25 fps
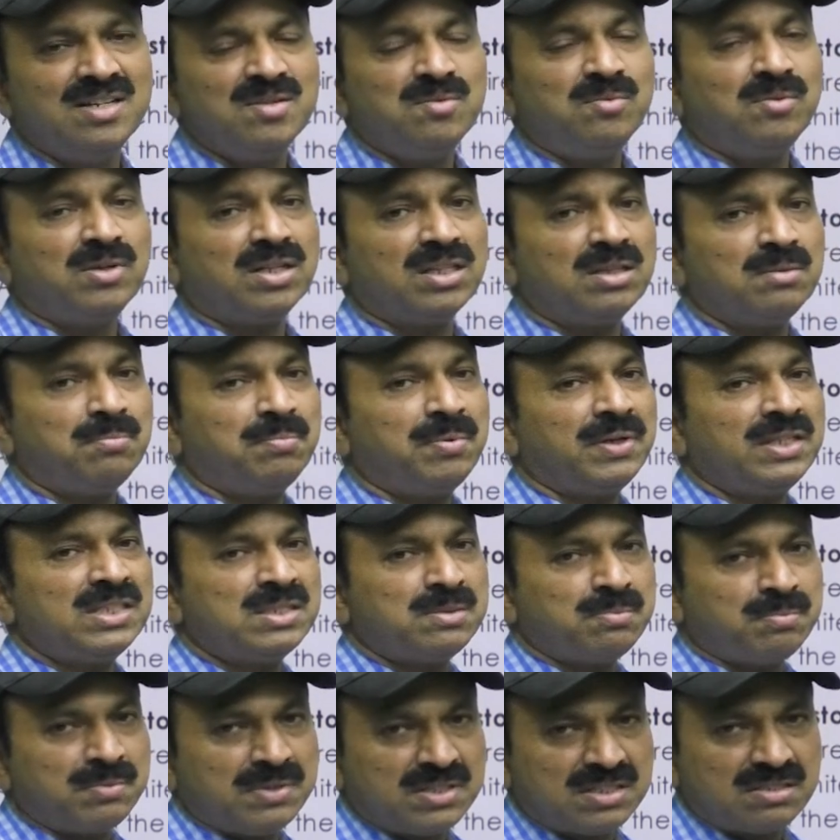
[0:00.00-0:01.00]
What are the
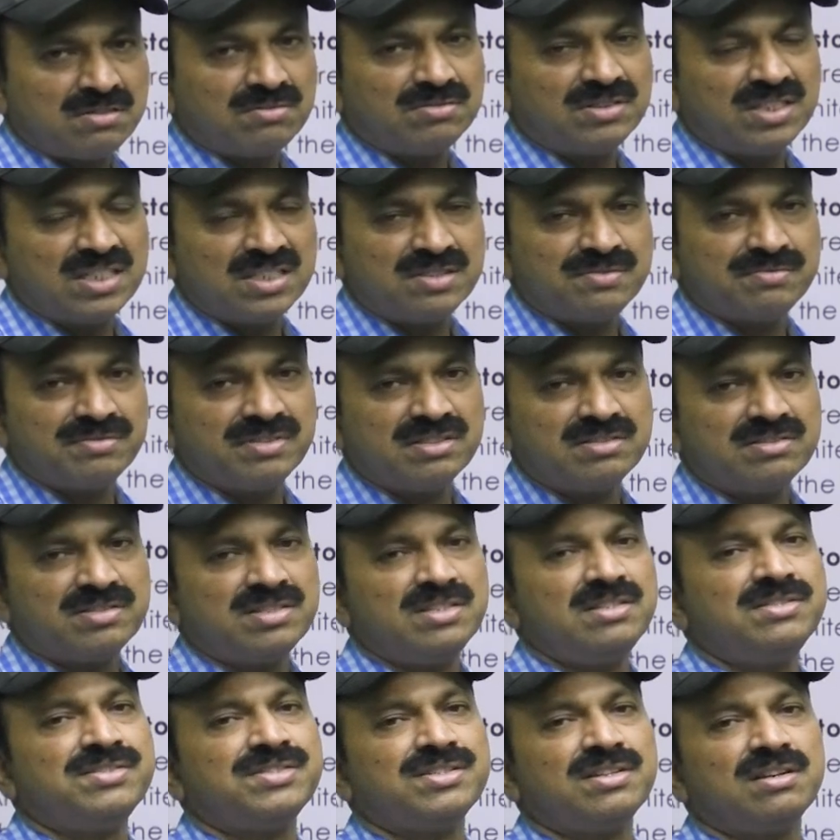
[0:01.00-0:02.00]
principles of this one?
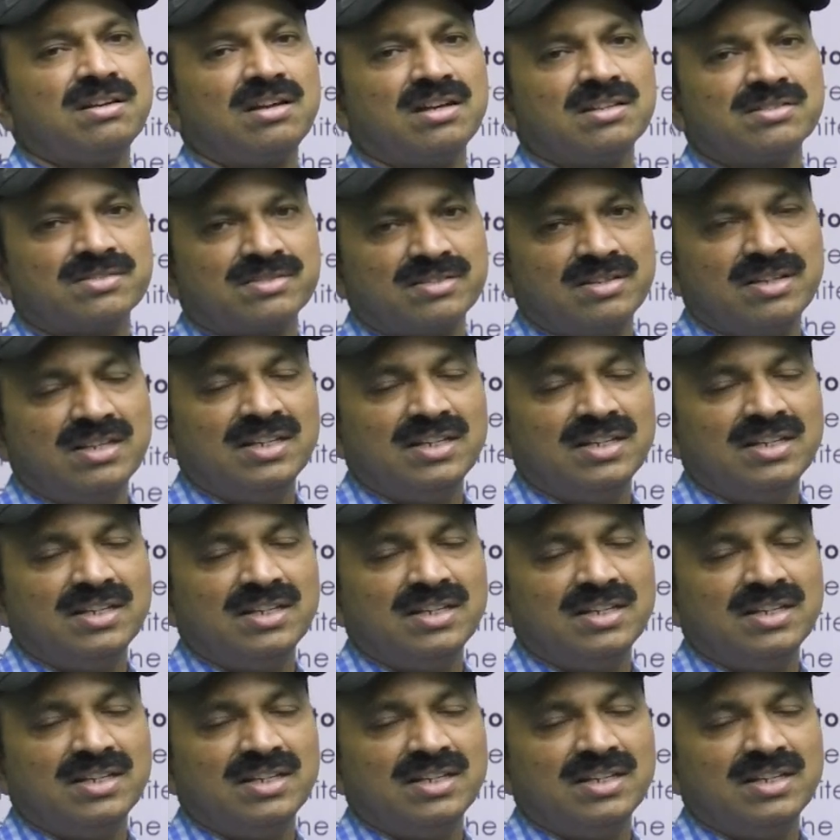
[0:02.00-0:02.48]
Silsilas.